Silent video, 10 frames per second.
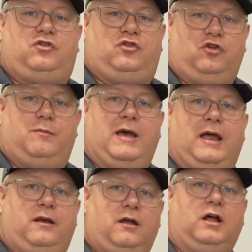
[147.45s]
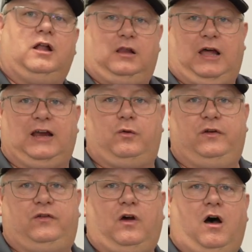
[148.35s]
tube end like
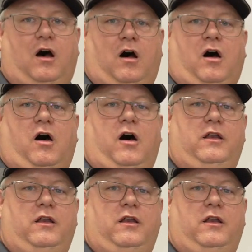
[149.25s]
we saw